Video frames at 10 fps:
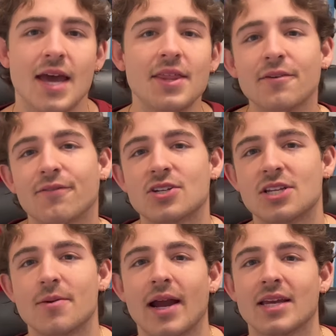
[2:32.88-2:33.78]
And then the first
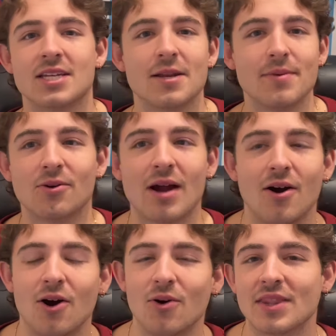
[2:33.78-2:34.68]
center back is going to be
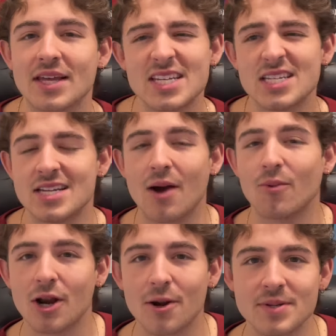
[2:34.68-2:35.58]
Araujo, unless he's not
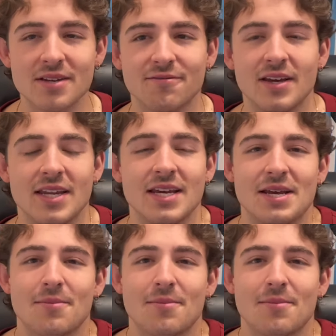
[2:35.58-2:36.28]
100% fit,